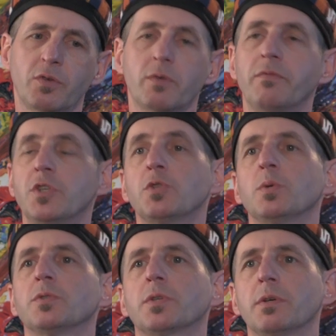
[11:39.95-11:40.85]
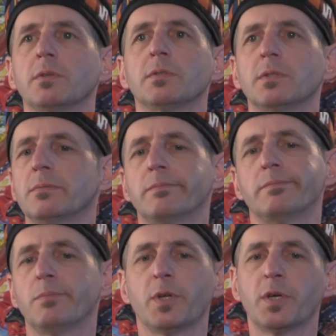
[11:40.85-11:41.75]
sort of visual skills and
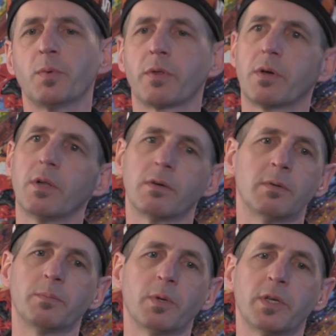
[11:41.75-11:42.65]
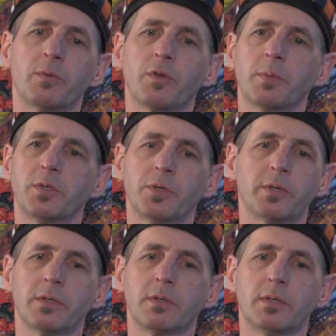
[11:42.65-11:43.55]
playing with color and playing with
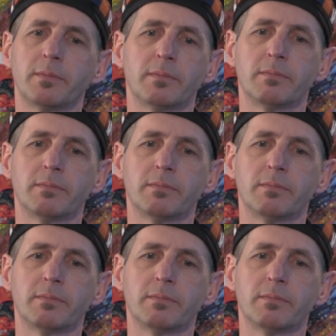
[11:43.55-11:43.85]
material.